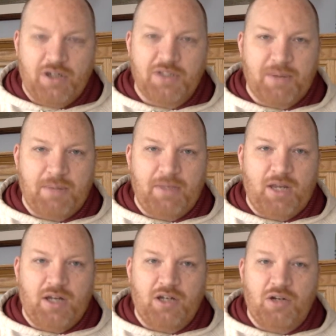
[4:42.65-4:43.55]
It's probably
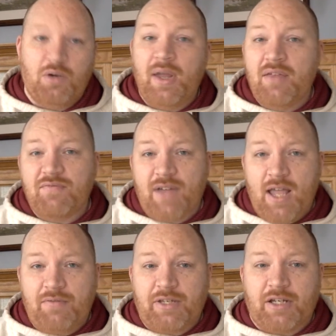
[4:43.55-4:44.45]
not going to go away in
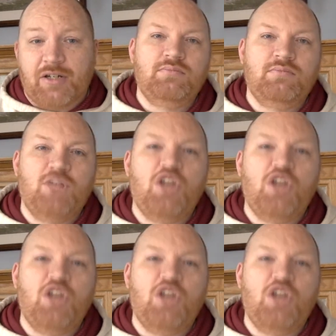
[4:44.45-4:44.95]
five years.